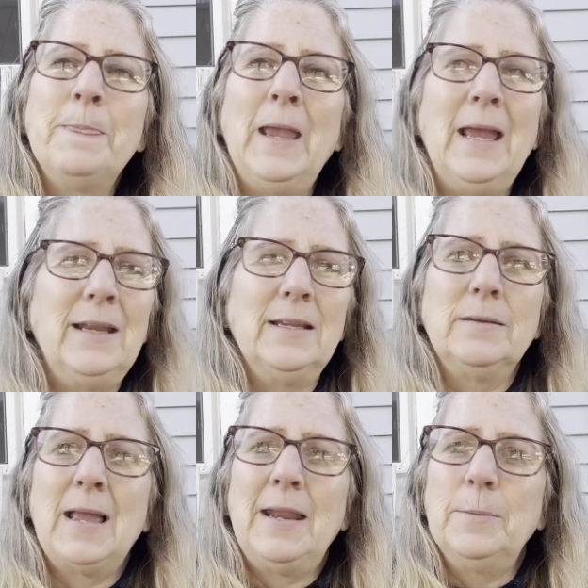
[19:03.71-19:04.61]
and it
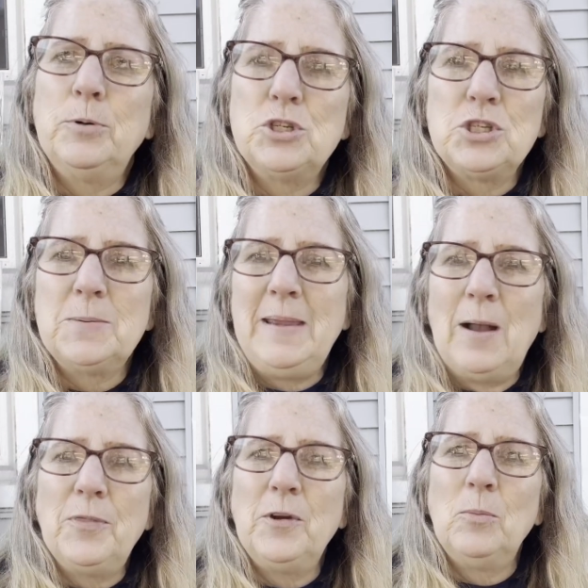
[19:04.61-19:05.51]
kind of pushes me
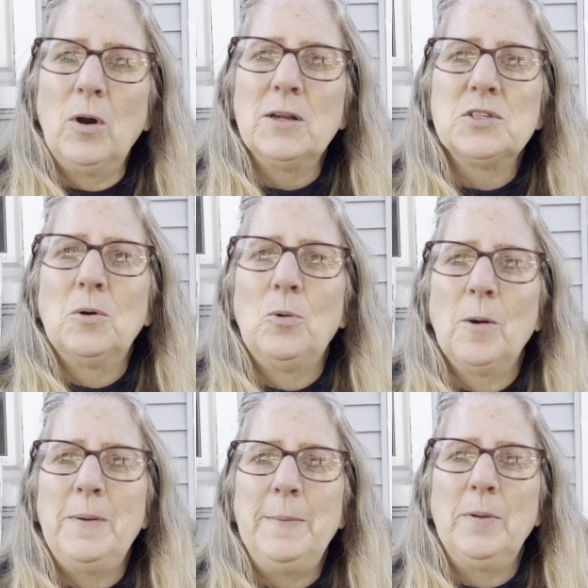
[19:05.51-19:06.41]
out there more so more
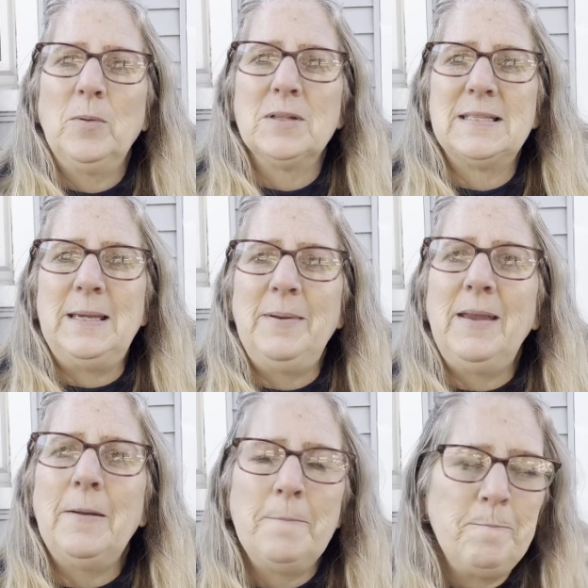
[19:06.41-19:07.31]
people will see me.